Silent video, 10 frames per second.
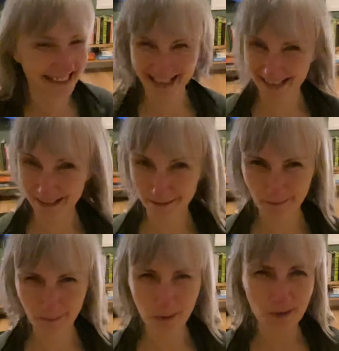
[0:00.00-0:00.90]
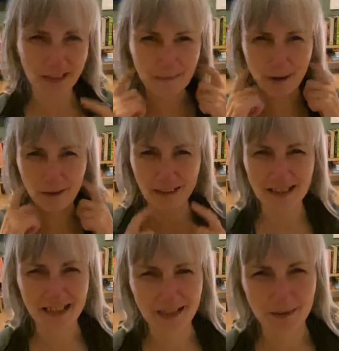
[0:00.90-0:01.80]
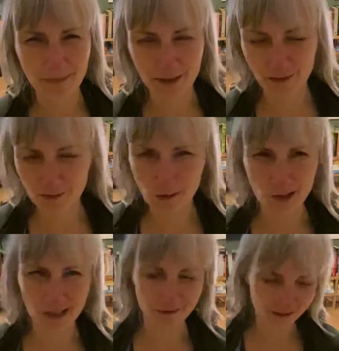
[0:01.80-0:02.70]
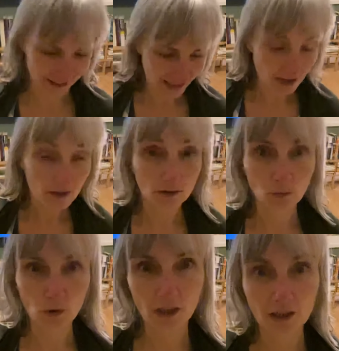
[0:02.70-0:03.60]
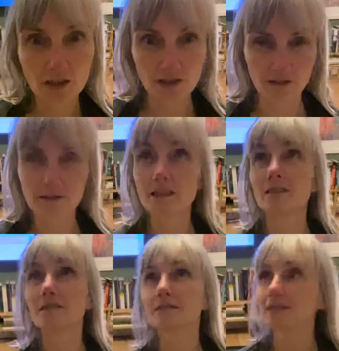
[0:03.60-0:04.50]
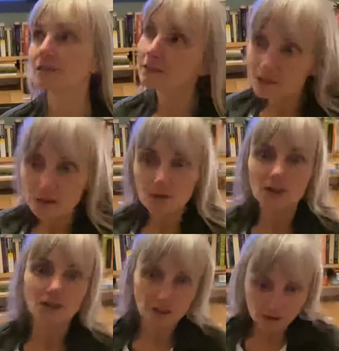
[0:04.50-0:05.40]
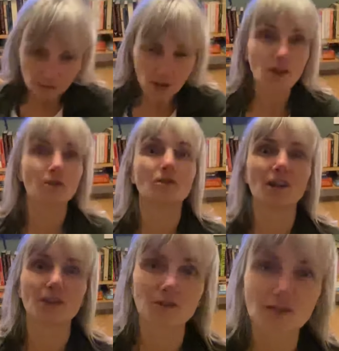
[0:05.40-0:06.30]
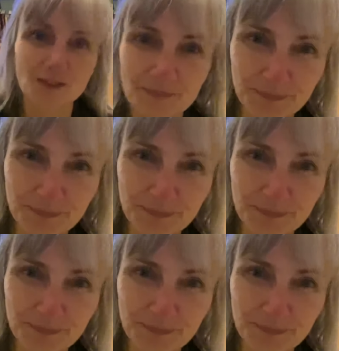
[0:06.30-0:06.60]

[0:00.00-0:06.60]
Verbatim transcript: yeah, poor neck, both ends gets a bit of a raw deal. So what can you do? Oh God, what could you do? Who knows?